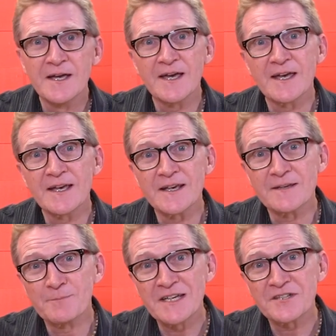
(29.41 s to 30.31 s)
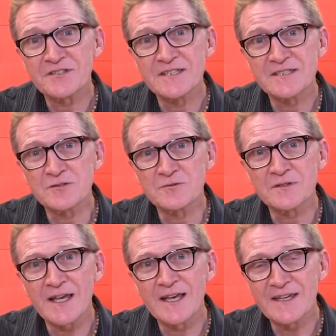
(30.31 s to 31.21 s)
a PhD student
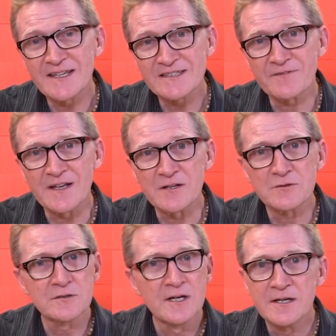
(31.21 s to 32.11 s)
and NASA fellow,